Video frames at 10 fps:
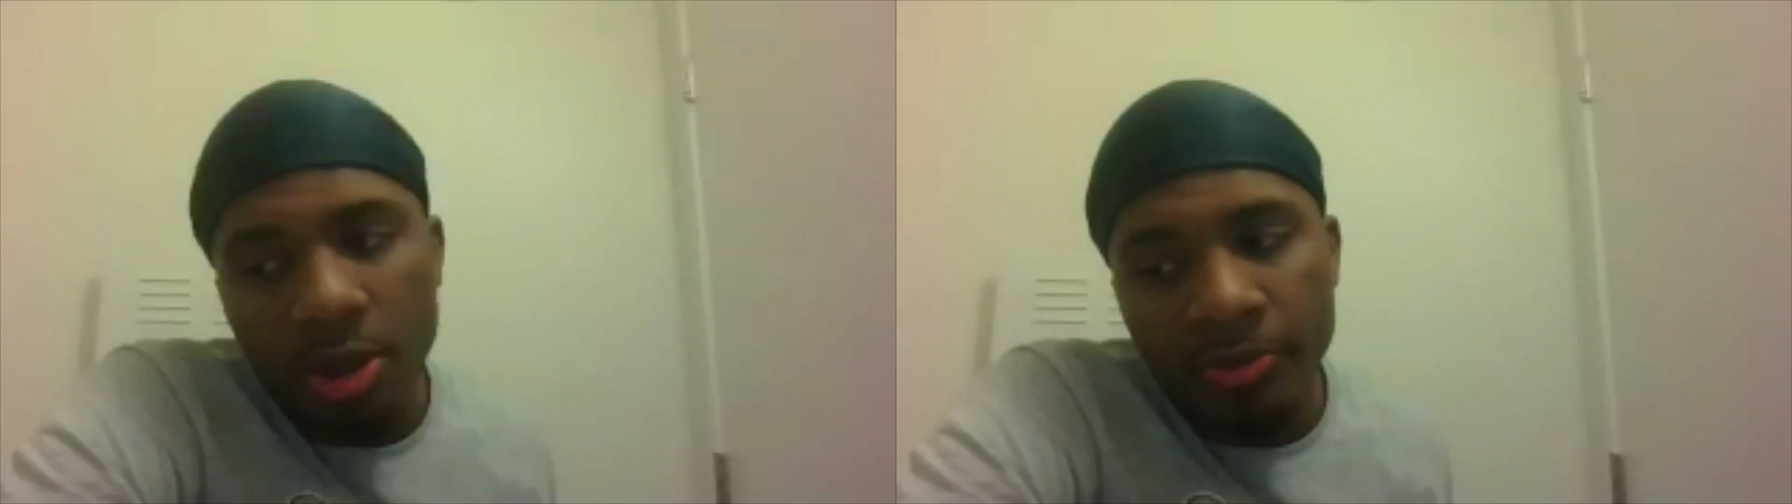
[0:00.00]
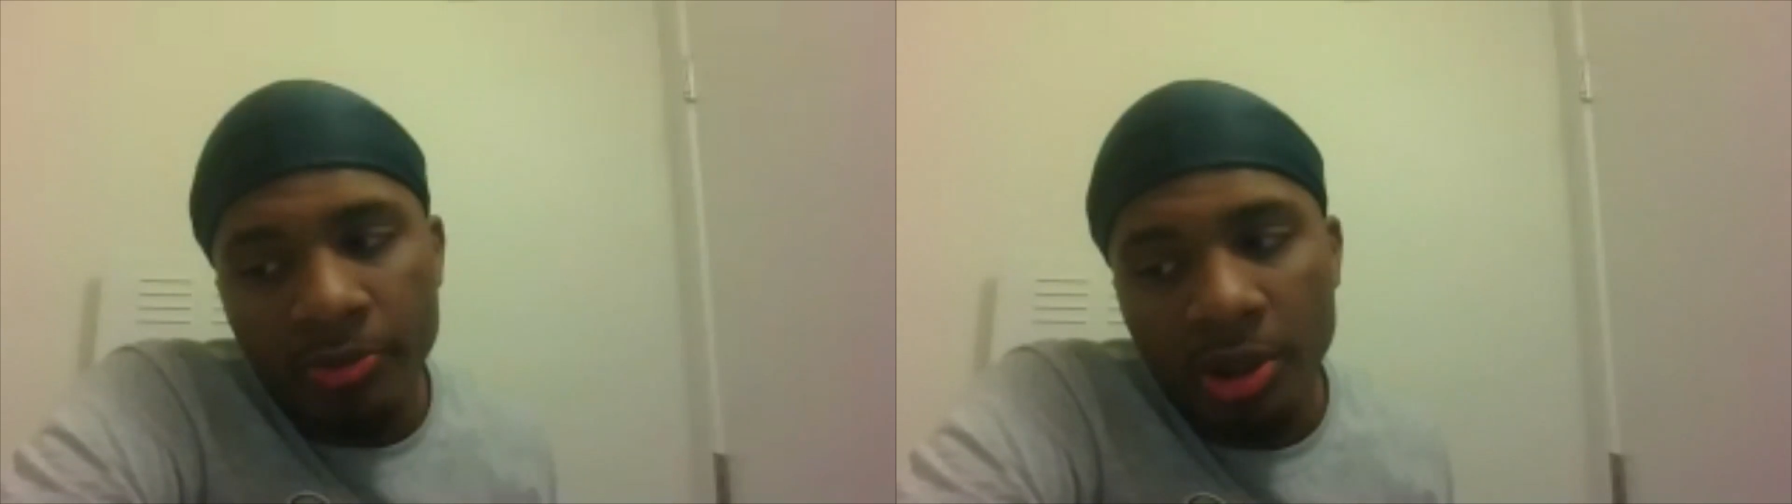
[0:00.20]

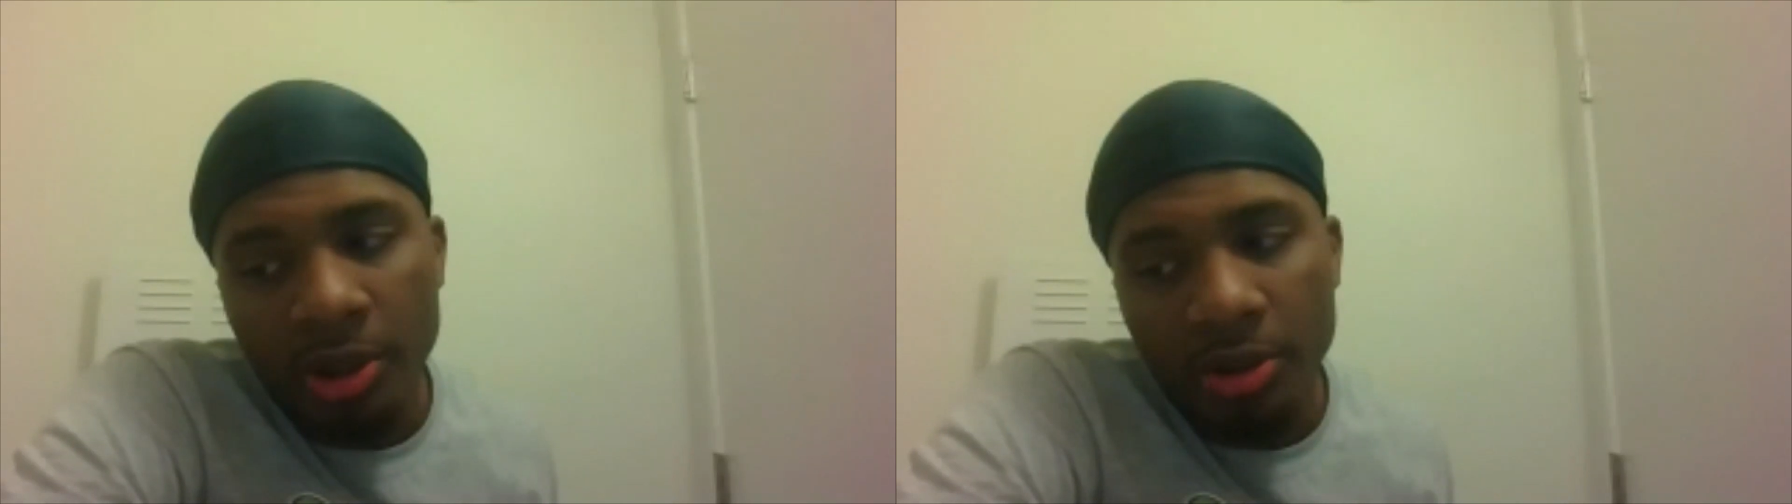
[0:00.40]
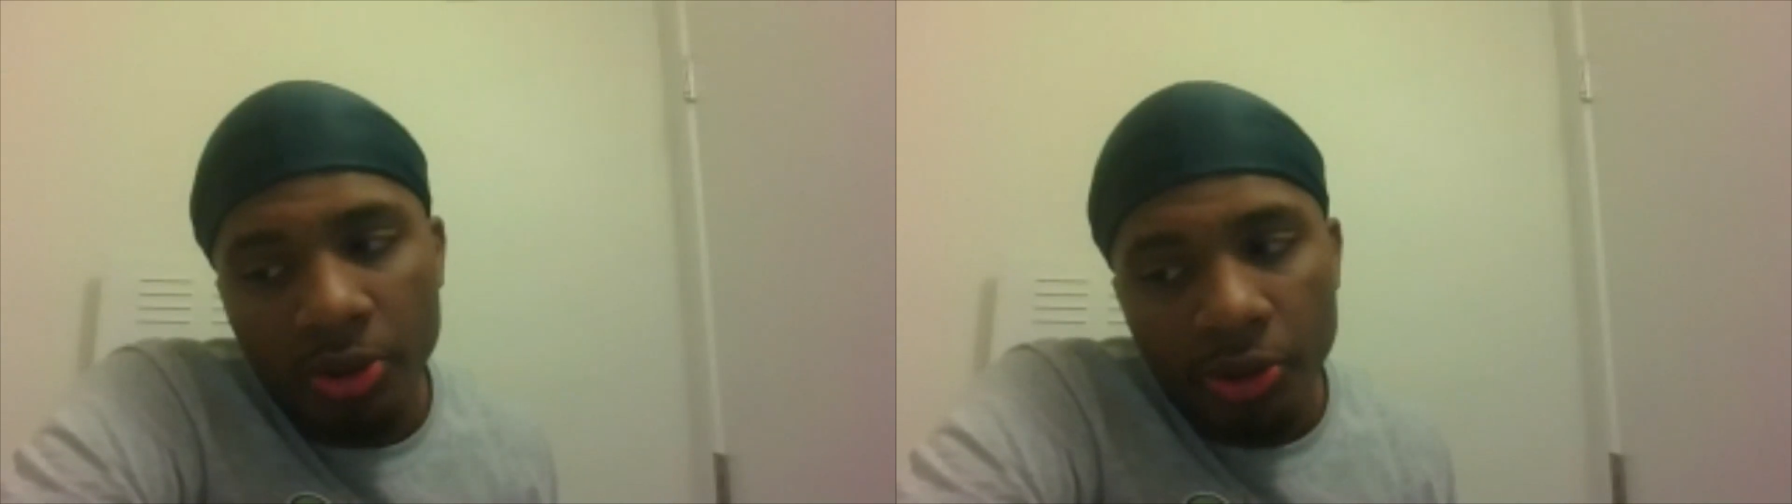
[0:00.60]
But
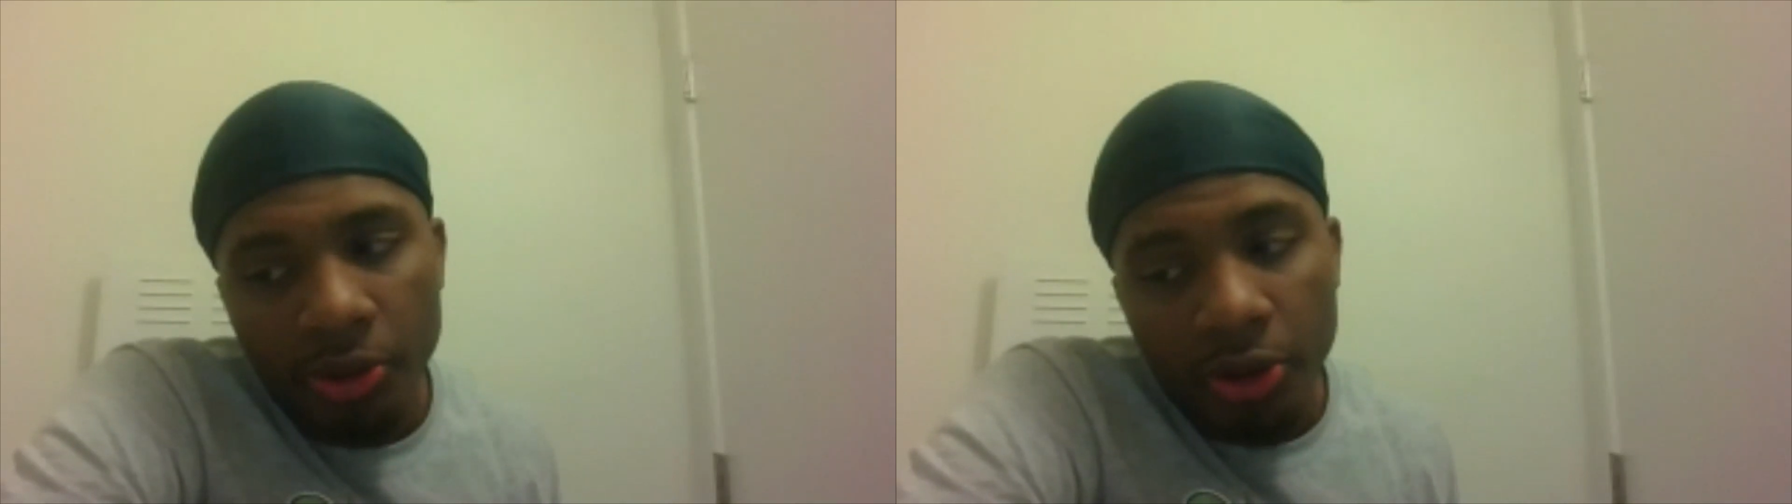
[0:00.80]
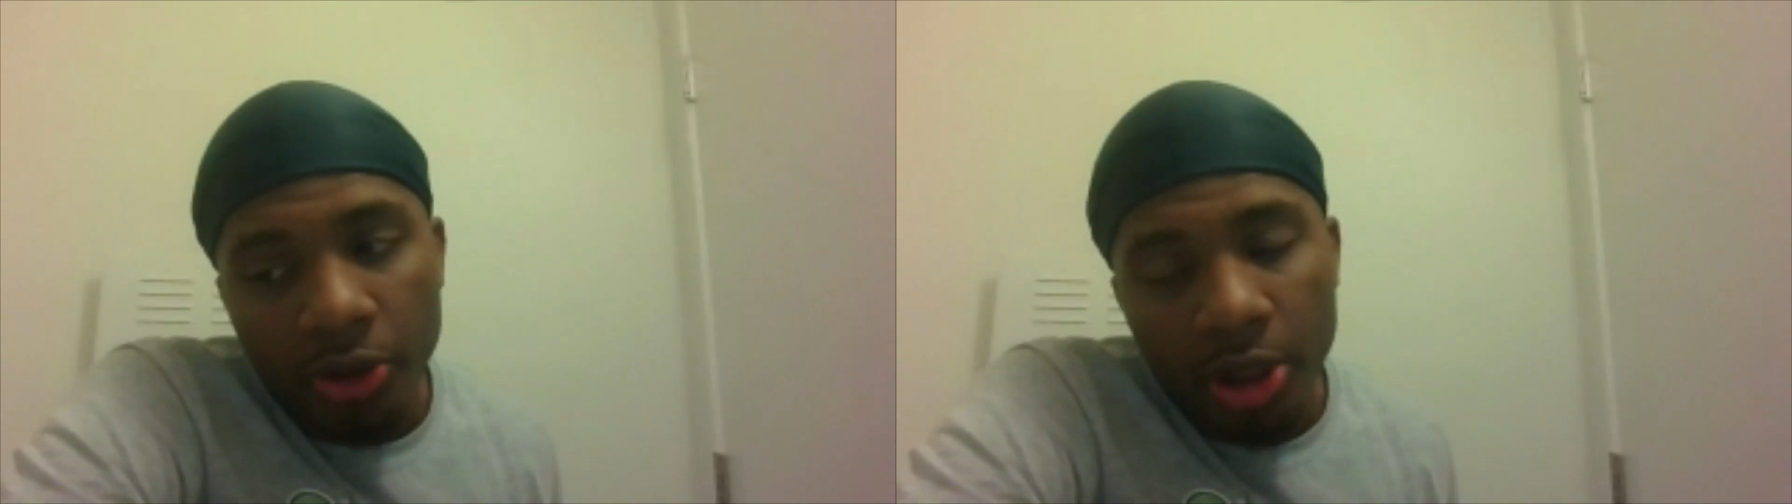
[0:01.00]

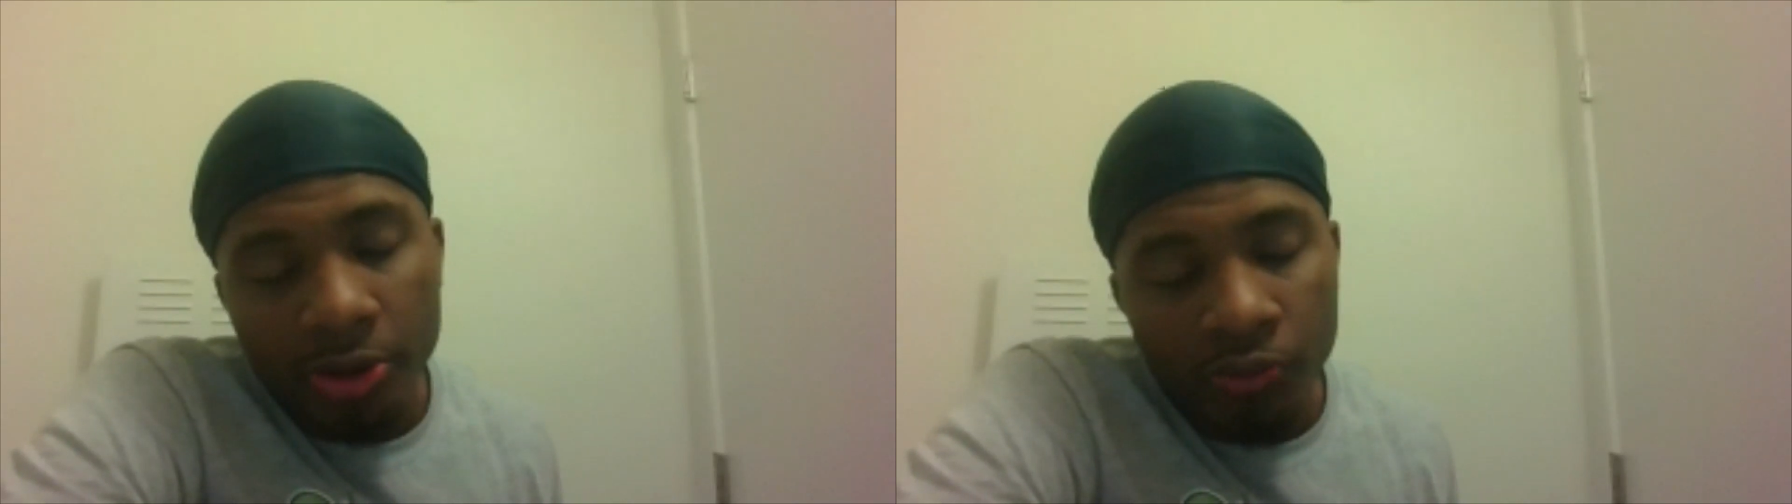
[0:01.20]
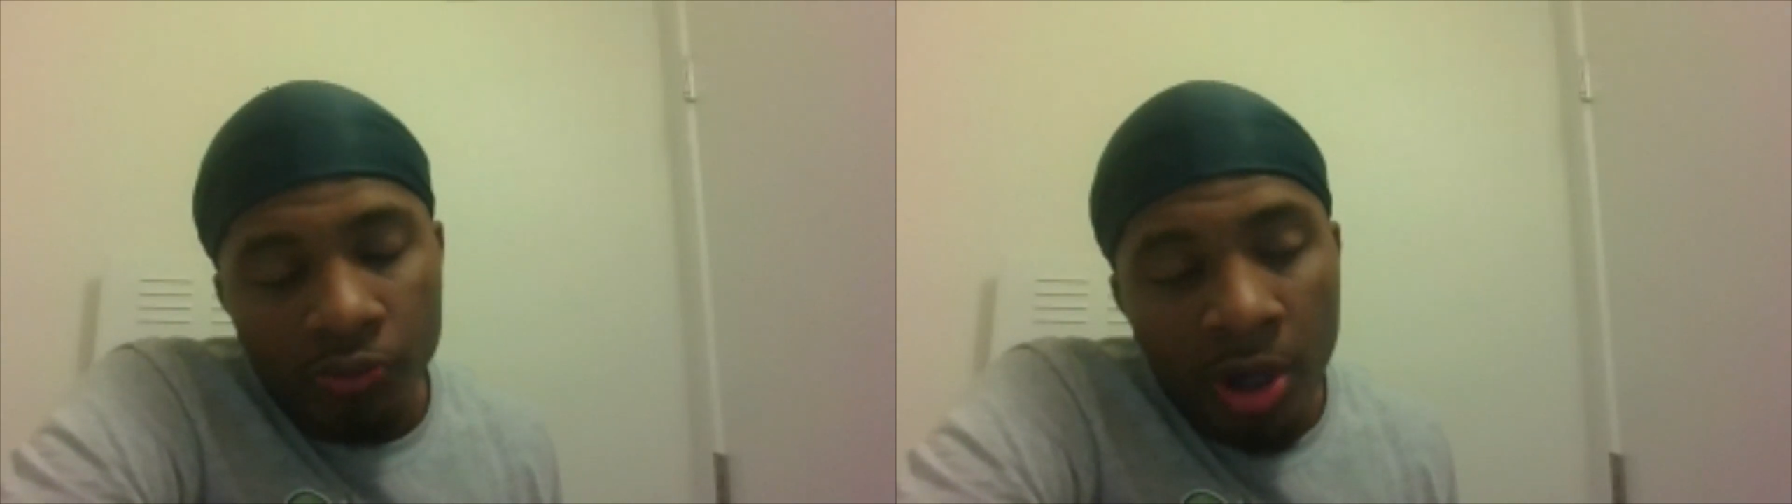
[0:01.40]

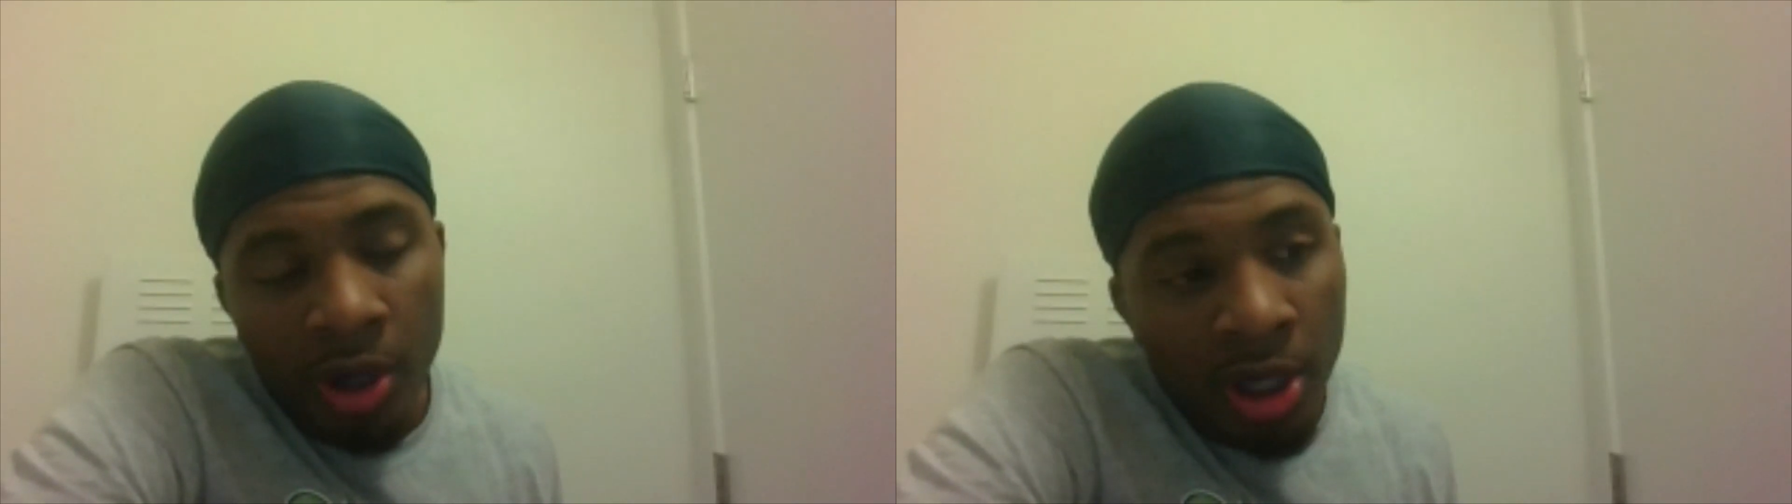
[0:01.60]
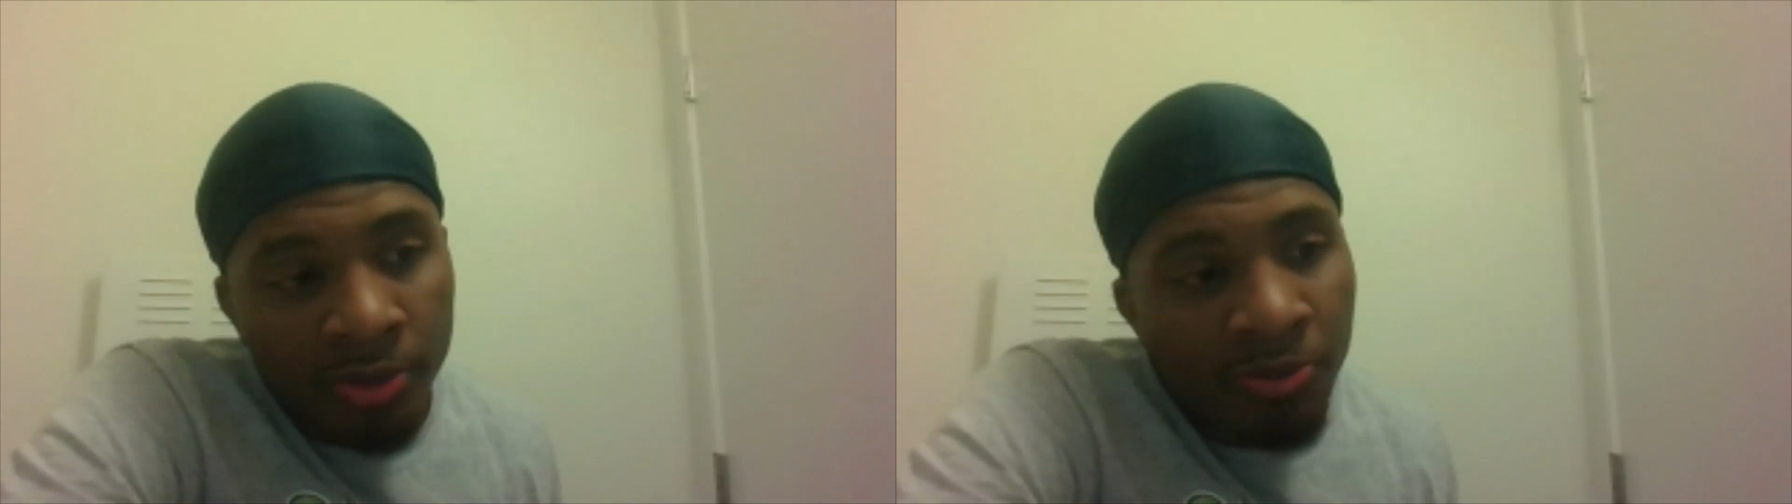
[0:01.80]

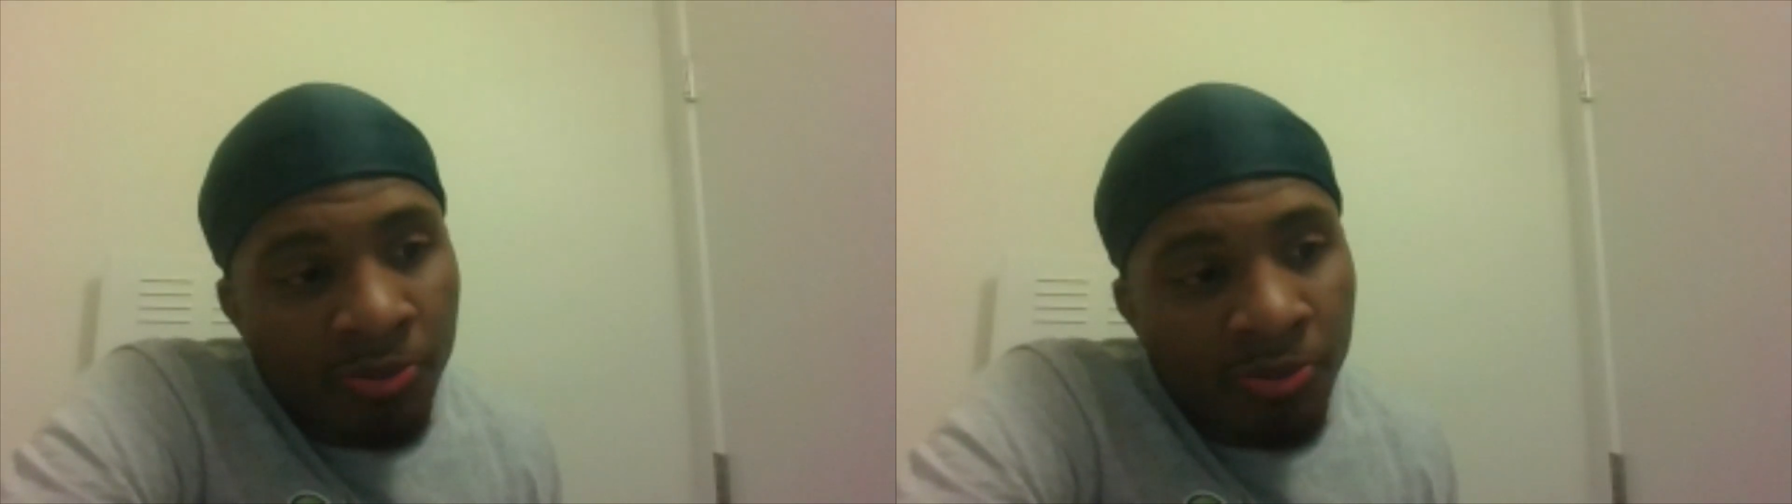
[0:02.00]
Rams,